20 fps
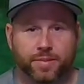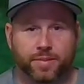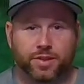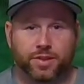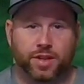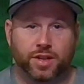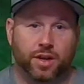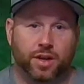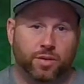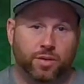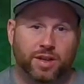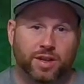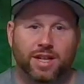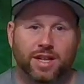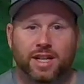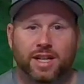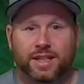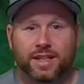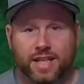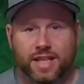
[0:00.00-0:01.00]
So
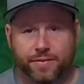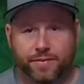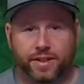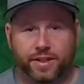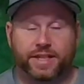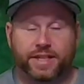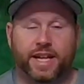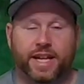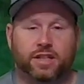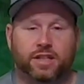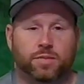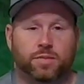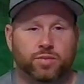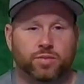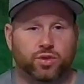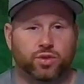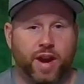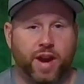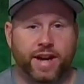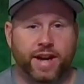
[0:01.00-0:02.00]
definitely take some
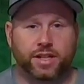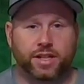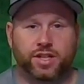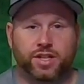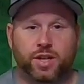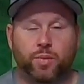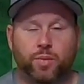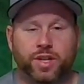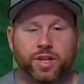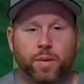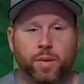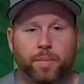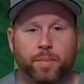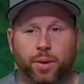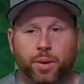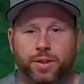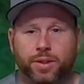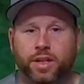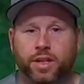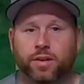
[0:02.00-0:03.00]
strategy. When you're
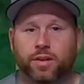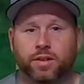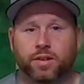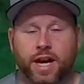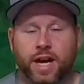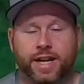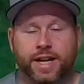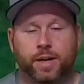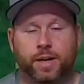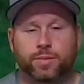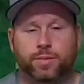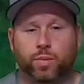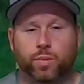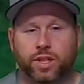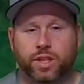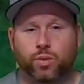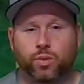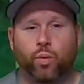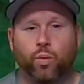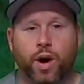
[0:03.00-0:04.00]
building your lineups,
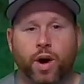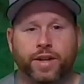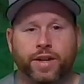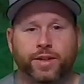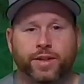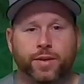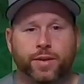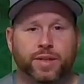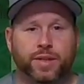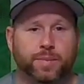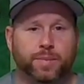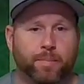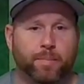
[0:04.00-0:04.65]
what you want to do is